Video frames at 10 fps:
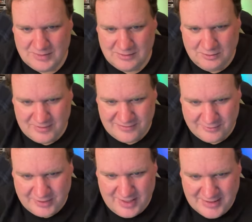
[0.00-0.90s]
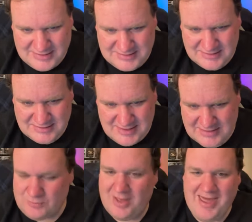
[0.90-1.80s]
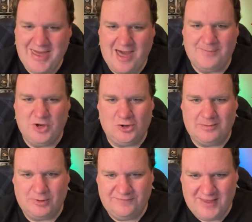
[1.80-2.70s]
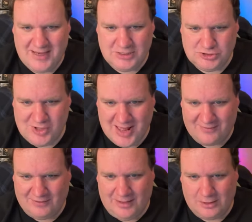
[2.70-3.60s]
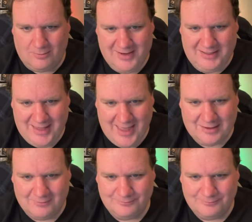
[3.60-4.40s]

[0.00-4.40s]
You'll be 39 in 6 days. Well, hey, happy early birthday, Jack the Lego Maniac.